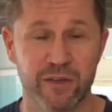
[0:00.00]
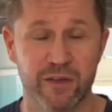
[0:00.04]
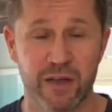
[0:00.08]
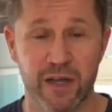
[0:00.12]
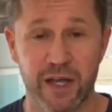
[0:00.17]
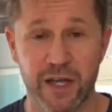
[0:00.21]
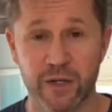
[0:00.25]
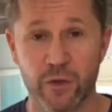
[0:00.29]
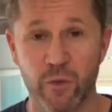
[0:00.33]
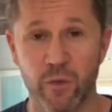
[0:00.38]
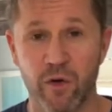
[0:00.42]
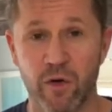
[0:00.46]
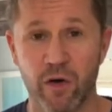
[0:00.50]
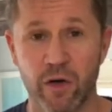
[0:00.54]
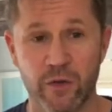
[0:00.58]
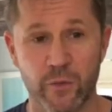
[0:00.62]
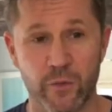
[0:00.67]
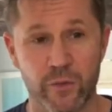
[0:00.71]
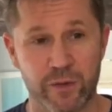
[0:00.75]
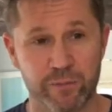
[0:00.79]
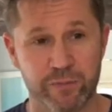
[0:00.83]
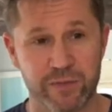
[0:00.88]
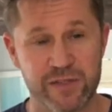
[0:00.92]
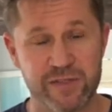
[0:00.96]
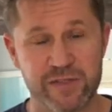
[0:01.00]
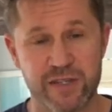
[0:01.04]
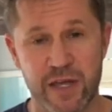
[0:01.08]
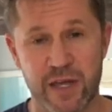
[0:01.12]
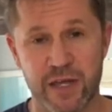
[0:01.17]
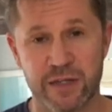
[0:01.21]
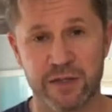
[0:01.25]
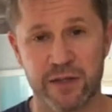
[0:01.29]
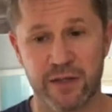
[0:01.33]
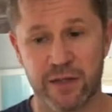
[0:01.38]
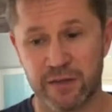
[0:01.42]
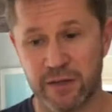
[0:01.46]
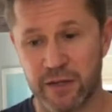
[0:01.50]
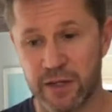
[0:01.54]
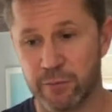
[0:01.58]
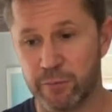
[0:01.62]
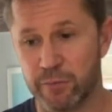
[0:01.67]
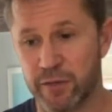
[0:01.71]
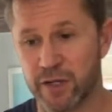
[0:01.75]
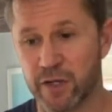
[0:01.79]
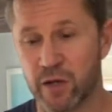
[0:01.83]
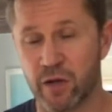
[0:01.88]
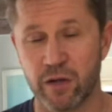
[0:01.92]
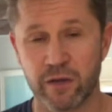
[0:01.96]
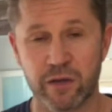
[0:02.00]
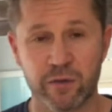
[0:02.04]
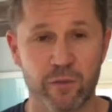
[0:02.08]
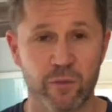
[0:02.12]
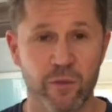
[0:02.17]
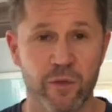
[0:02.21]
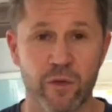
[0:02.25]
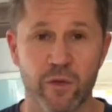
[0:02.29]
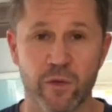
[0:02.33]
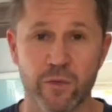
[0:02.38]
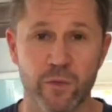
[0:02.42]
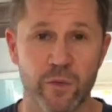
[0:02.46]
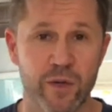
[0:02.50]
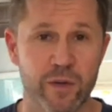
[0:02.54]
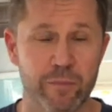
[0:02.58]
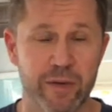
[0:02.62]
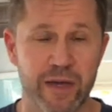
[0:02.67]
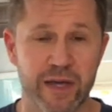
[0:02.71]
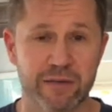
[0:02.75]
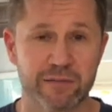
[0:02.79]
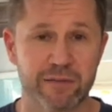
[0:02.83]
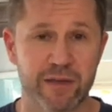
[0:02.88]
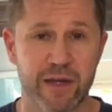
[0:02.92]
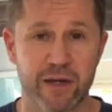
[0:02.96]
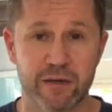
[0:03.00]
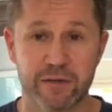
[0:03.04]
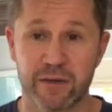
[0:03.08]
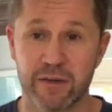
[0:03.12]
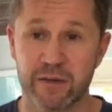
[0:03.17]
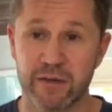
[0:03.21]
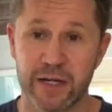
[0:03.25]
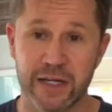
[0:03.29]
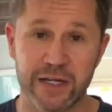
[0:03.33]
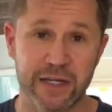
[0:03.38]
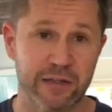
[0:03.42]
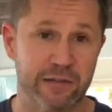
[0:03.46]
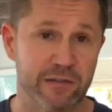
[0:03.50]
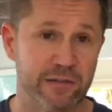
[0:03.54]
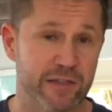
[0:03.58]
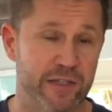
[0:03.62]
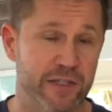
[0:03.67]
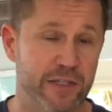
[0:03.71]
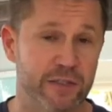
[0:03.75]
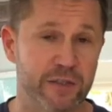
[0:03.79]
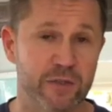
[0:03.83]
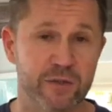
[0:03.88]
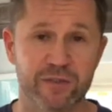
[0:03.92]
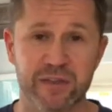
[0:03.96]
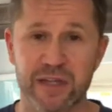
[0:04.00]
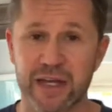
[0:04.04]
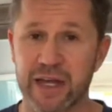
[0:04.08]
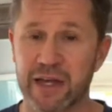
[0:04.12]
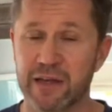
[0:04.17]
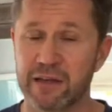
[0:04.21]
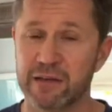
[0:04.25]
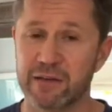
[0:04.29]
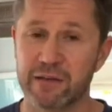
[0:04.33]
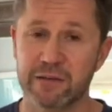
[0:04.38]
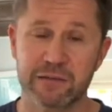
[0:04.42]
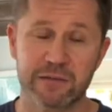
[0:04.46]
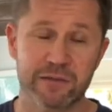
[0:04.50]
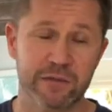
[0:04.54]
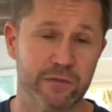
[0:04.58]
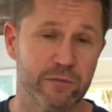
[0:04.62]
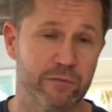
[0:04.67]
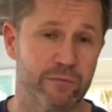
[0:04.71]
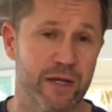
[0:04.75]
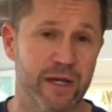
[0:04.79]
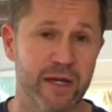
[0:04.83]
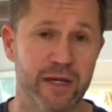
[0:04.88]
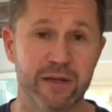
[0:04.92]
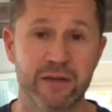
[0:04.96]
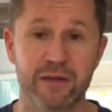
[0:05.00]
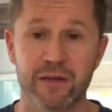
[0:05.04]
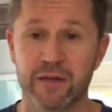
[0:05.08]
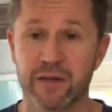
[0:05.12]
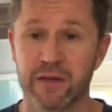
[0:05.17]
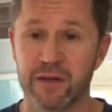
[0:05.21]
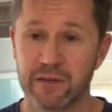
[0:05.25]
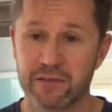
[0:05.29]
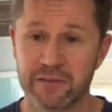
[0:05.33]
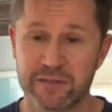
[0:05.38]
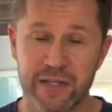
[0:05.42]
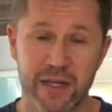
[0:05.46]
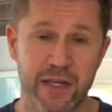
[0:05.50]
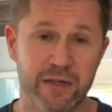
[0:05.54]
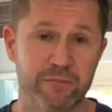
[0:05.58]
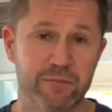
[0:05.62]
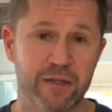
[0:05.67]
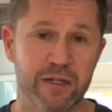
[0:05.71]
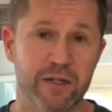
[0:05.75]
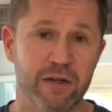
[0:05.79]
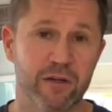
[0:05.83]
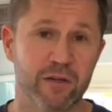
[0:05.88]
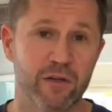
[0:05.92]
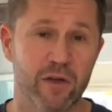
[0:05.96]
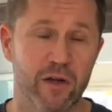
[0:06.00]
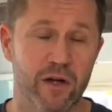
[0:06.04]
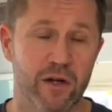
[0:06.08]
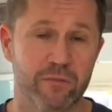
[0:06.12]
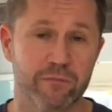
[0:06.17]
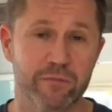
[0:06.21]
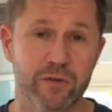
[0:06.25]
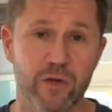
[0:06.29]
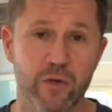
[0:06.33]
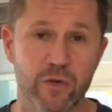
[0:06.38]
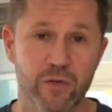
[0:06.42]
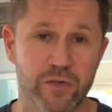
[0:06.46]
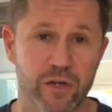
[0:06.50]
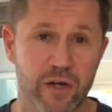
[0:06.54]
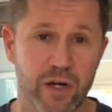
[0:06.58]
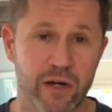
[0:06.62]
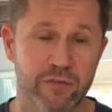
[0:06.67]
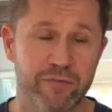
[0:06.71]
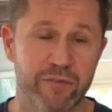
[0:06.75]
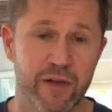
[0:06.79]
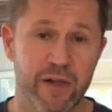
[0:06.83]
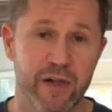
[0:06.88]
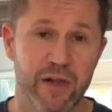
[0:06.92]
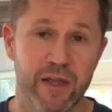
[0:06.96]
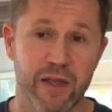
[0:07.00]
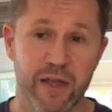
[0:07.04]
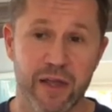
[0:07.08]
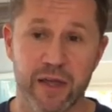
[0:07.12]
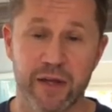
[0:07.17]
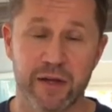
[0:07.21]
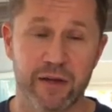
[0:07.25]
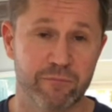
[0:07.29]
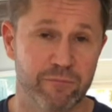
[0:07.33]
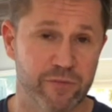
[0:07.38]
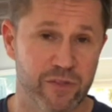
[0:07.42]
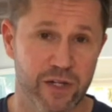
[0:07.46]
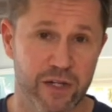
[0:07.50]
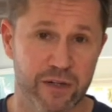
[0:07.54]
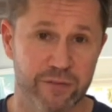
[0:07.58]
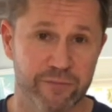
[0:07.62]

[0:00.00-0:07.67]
I go all the way up to 10 and then I bring all the way back down. And I continue that until my 10-minute alarm goes off and I'm done.